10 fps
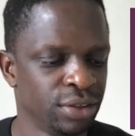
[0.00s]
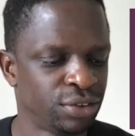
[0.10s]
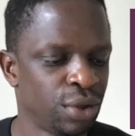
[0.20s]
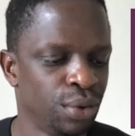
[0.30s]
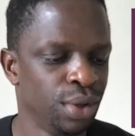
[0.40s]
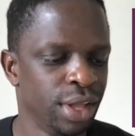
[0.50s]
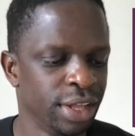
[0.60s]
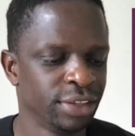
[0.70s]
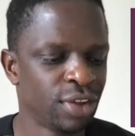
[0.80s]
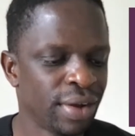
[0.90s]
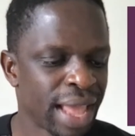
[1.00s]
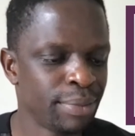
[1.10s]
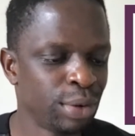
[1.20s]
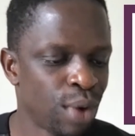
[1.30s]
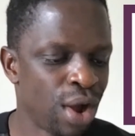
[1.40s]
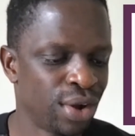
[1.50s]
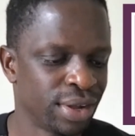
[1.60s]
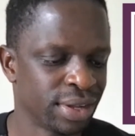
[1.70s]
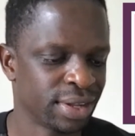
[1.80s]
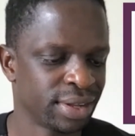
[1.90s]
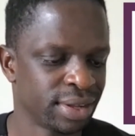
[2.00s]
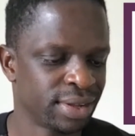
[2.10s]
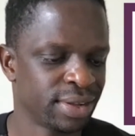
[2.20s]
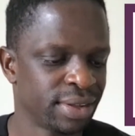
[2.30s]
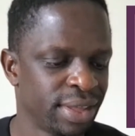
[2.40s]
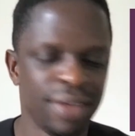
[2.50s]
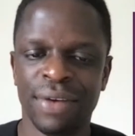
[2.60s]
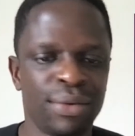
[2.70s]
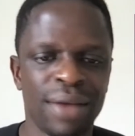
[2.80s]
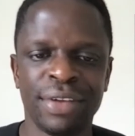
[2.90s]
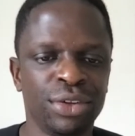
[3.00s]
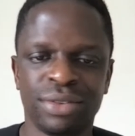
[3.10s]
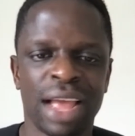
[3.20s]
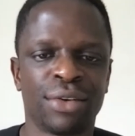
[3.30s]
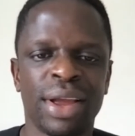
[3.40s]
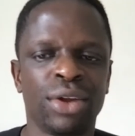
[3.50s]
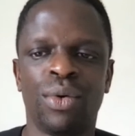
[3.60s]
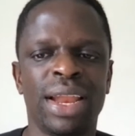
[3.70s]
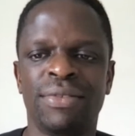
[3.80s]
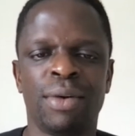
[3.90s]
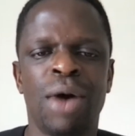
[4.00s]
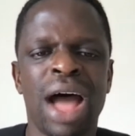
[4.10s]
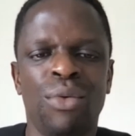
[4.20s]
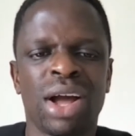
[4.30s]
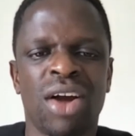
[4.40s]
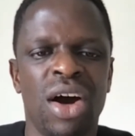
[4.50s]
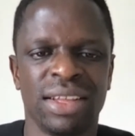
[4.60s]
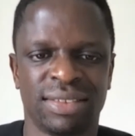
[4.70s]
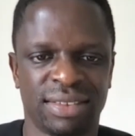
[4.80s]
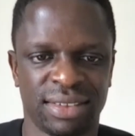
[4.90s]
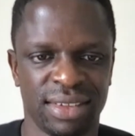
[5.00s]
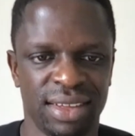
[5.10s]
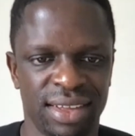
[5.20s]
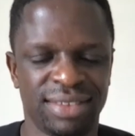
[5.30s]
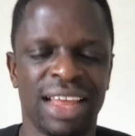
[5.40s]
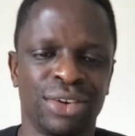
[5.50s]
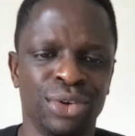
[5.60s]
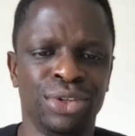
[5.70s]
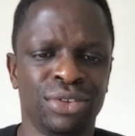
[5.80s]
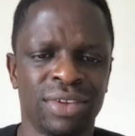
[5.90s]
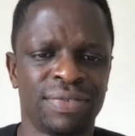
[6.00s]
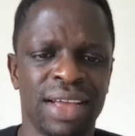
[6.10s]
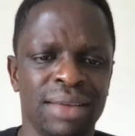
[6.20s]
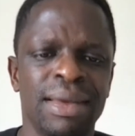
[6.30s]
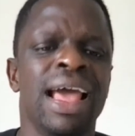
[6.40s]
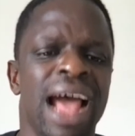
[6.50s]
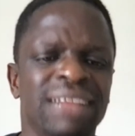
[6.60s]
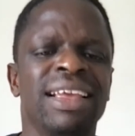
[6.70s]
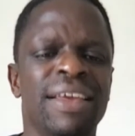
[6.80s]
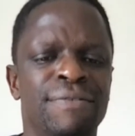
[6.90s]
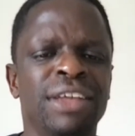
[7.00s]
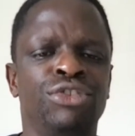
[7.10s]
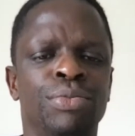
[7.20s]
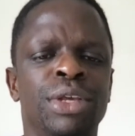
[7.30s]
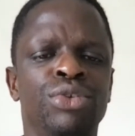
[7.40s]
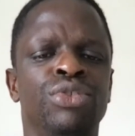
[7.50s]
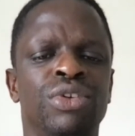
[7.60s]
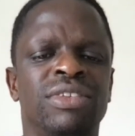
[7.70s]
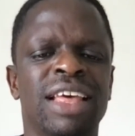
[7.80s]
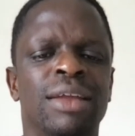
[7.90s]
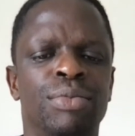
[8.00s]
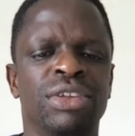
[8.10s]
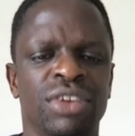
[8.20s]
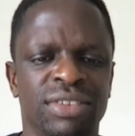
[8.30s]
So don't get me wrong. Event revenues are great or whatever, but at what cost? Is that a good use of time? I think events should be used to celebrate